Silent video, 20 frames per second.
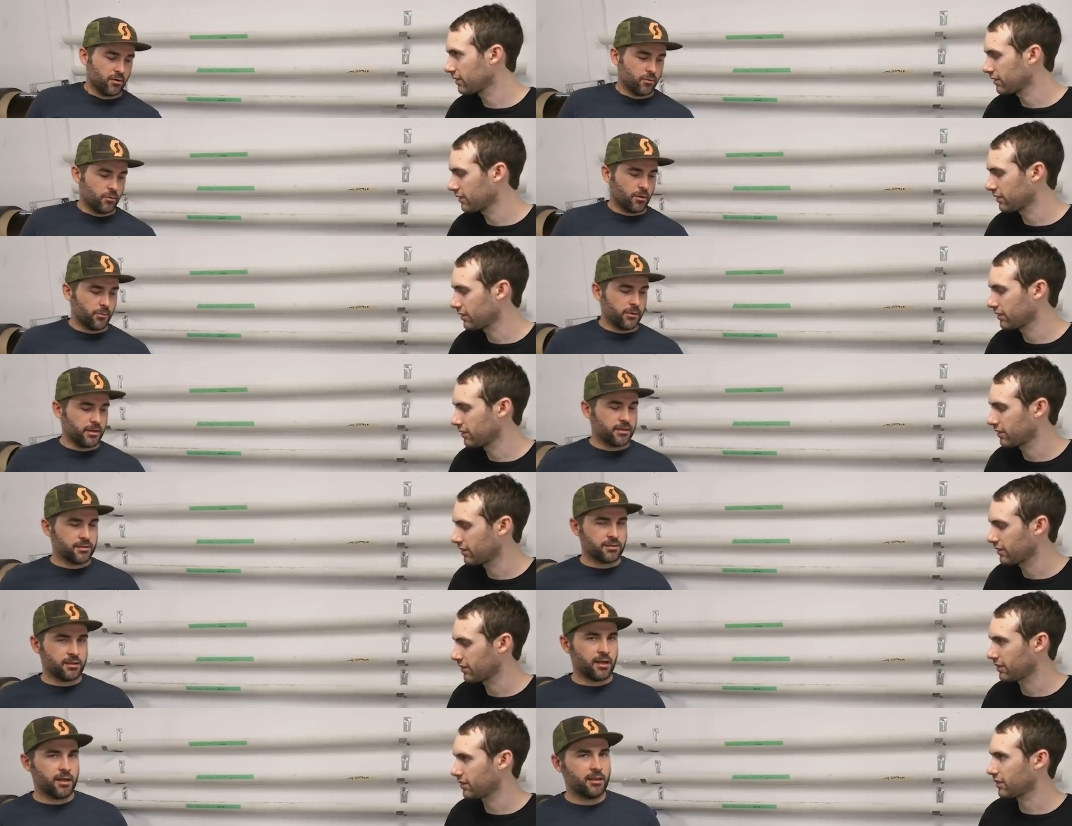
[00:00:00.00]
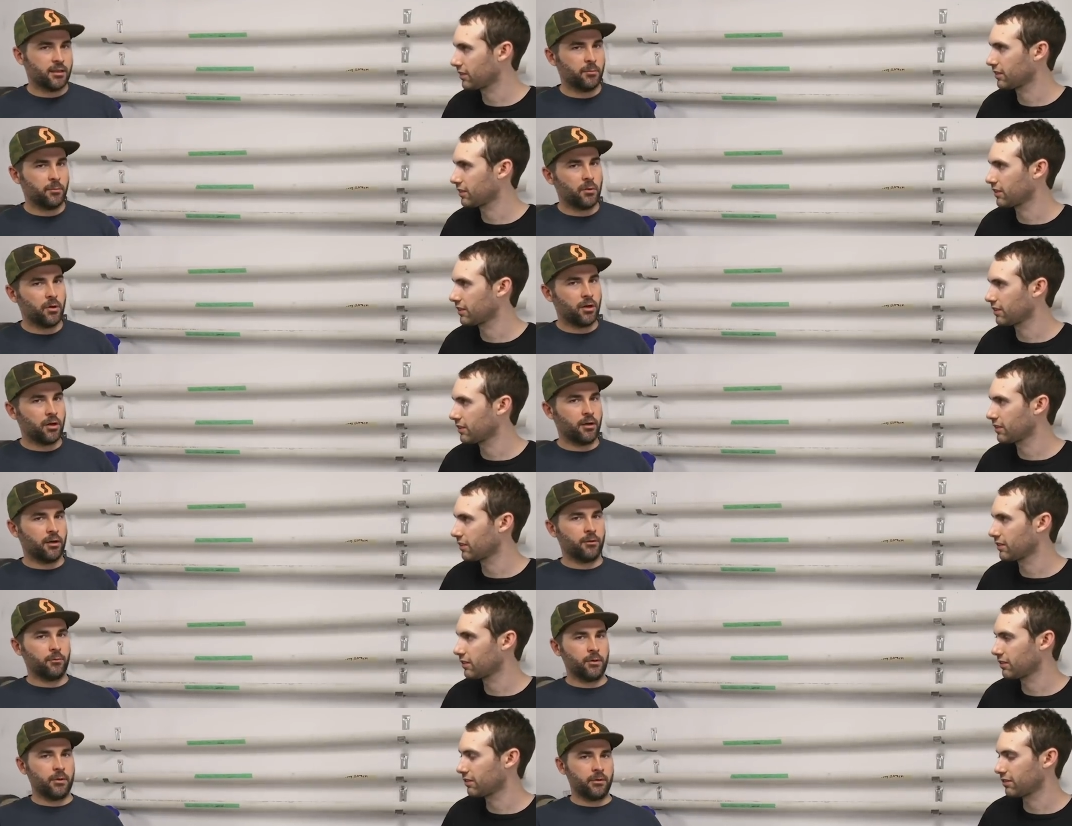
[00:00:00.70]
Speaker 1: when we design the
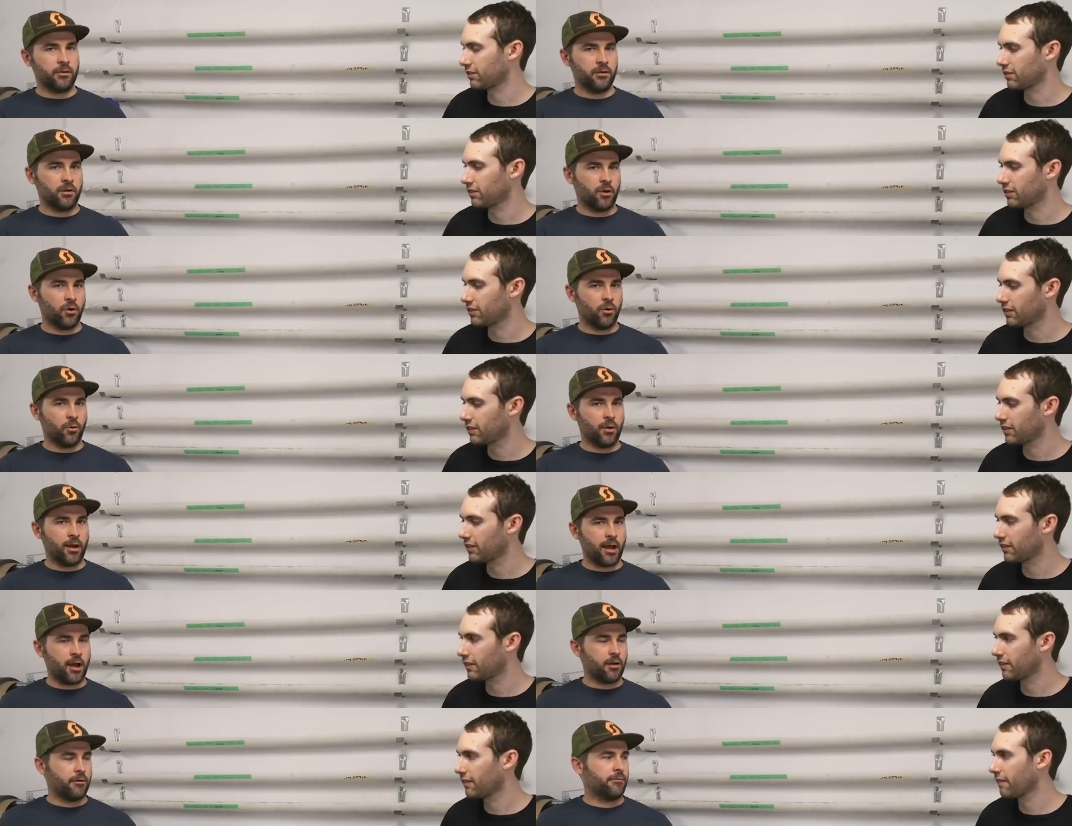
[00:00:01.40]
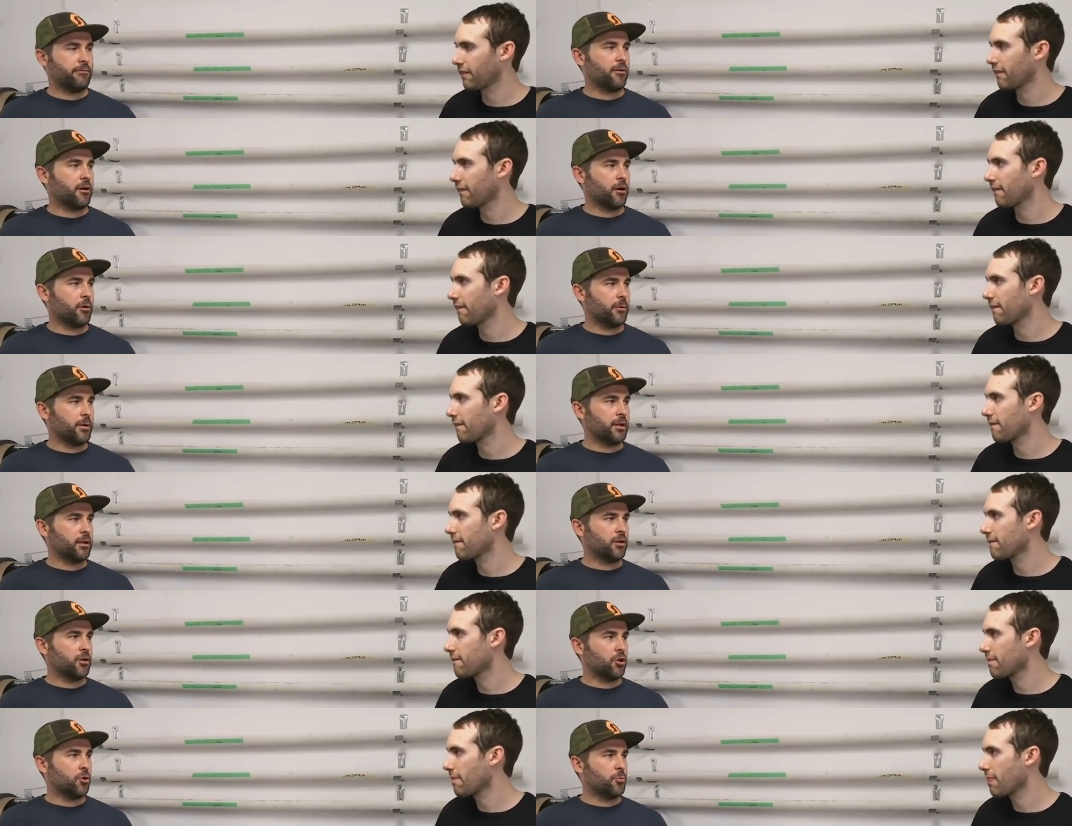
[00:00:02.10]
bar? We know how far
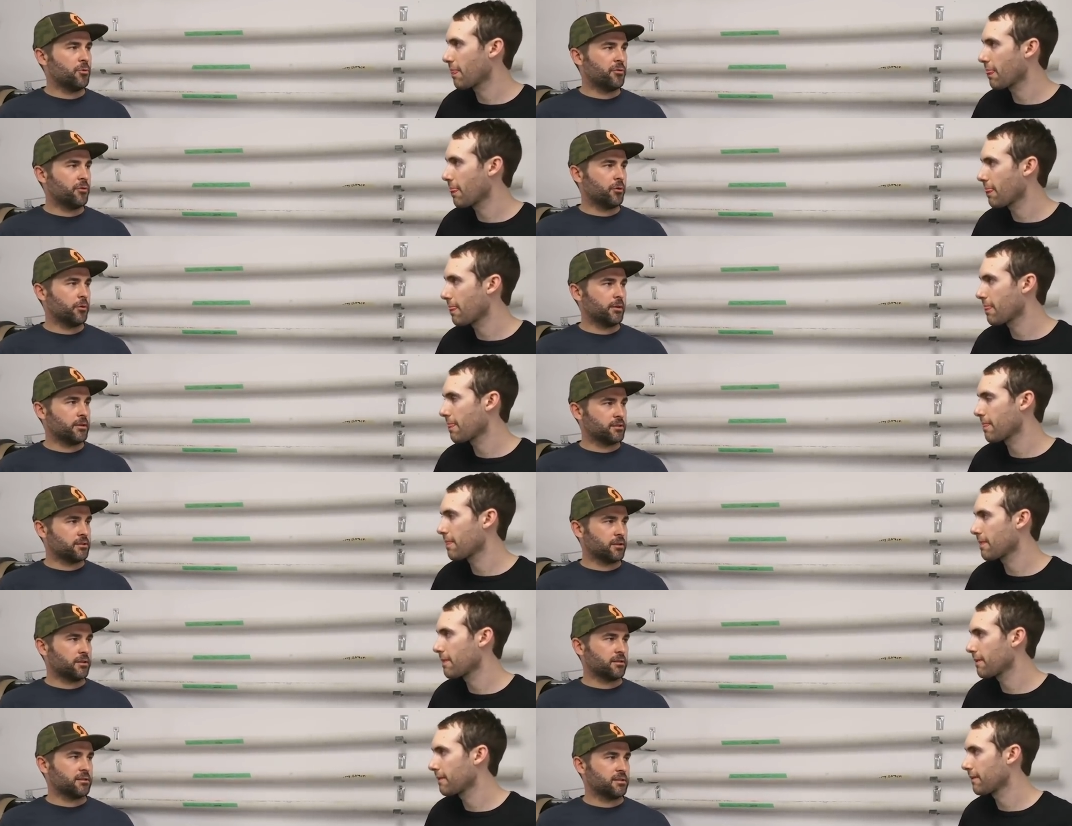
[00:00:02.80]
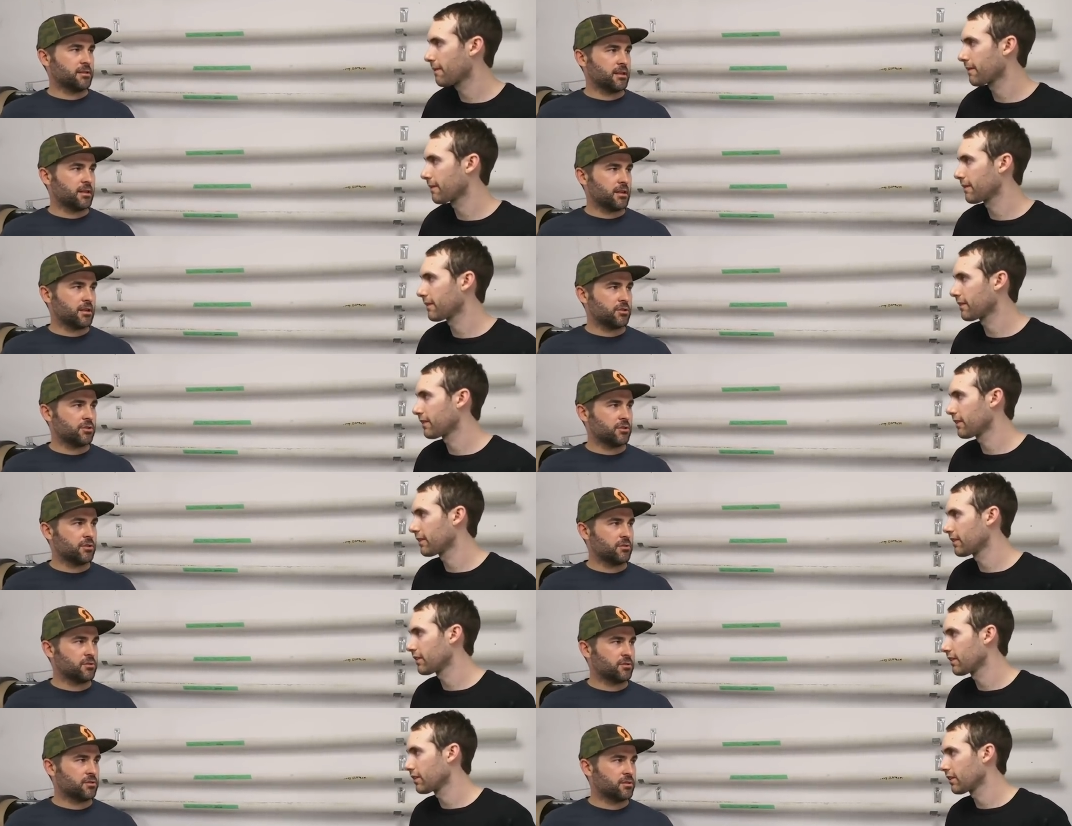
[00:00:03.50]
we can go before we start to see
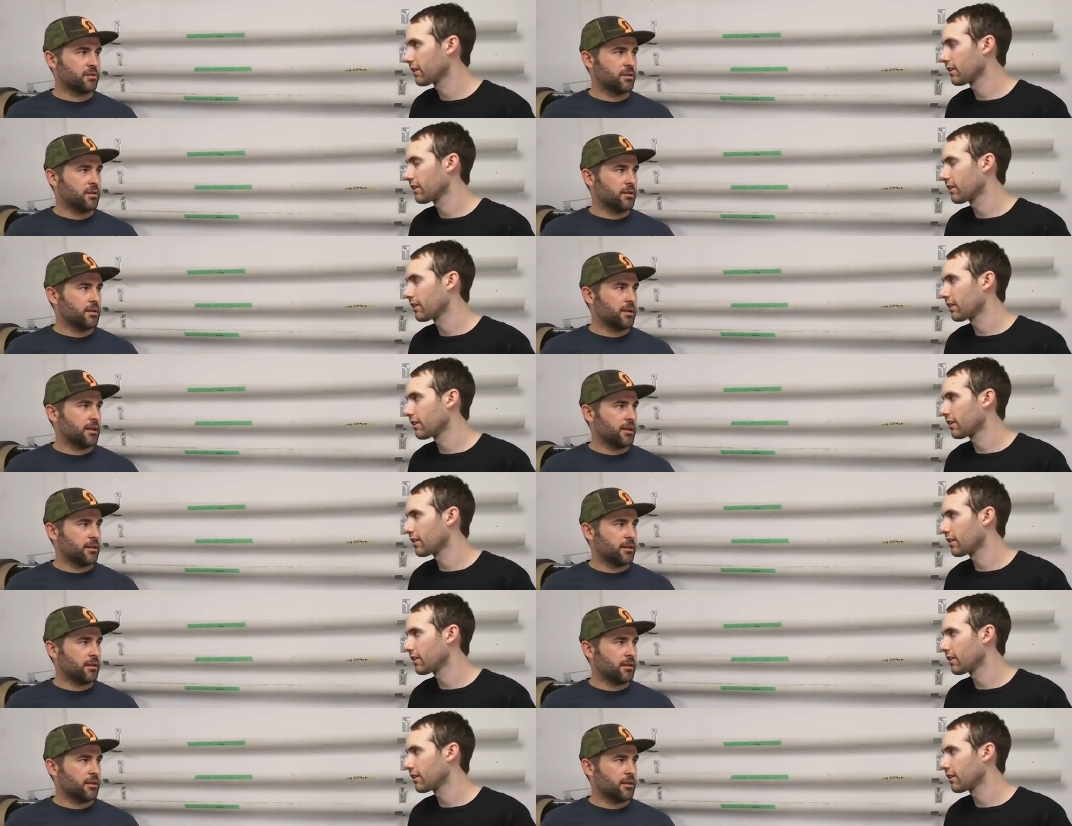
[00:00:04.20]
issues